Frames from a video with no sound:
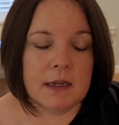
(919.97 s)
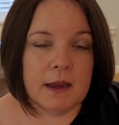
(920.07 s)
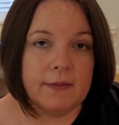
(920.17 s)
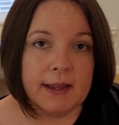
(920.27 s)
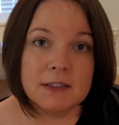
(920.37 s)

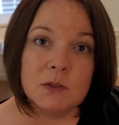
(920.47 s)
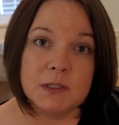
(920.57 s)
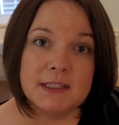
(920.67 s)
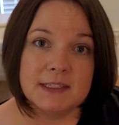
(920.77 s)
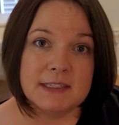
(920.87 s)
And that's
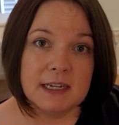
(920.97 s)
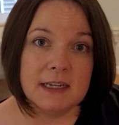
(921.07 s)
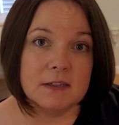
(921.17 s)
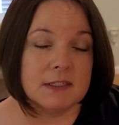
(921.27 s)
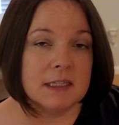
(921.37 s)
what this
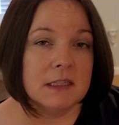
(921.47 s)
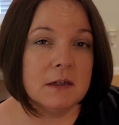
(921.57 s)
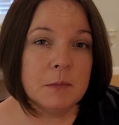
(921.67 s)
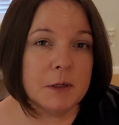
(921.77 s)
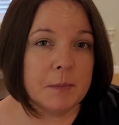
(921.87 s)
does. A
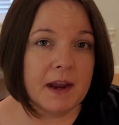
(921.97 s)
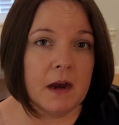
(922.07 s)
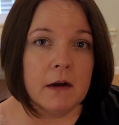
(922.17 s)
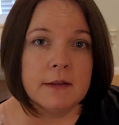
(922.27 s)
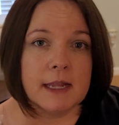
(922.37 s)
little bit of
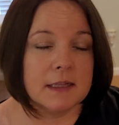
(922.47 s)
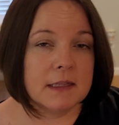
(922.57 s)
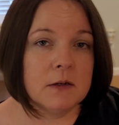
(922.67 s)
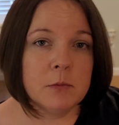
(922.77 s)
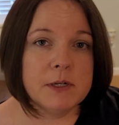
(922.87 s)
pear and that
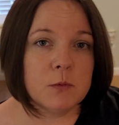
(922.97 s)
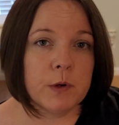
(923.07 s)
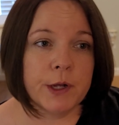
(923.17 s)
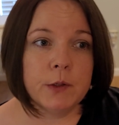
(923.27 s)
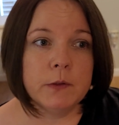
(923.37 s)
little bit of
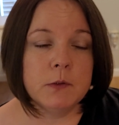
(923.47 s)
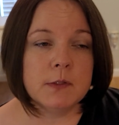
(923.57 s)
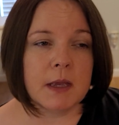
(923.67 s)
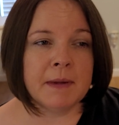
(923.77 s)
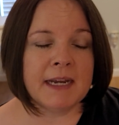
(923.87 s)
rose.
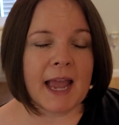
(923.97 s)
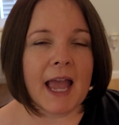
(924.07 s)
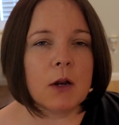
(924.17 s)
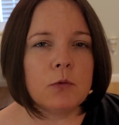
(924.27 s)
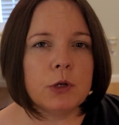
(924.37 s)
I mean, I
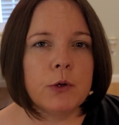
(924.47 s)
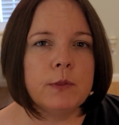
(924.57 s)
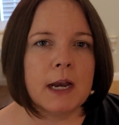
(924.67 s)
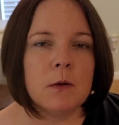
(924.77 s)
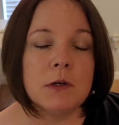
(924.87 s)
don't know
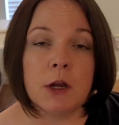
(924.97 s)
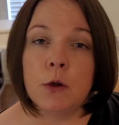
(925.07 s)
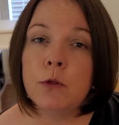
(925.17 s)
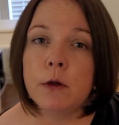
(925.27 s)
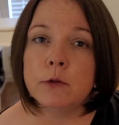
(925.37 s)
that I would
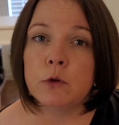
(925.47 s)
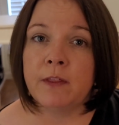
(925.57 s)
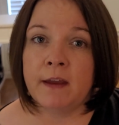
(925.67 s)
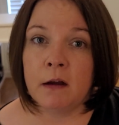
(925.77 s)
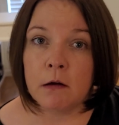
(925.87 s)
know those are
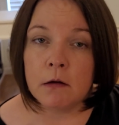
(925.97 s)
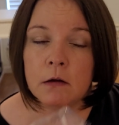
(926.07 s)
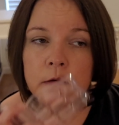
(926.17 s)
there.